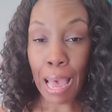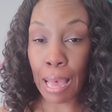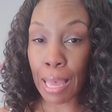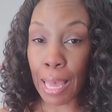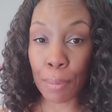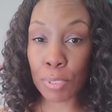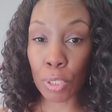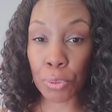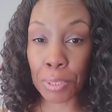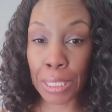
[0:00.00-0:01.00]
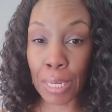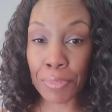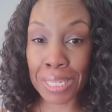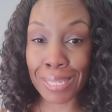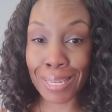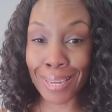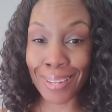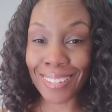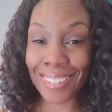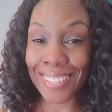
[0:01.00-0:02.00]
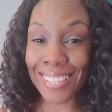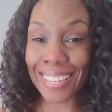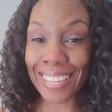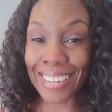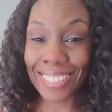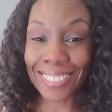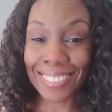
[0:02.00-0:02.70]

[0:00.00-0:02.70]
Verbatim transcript: I absolutely love to see it. Take care.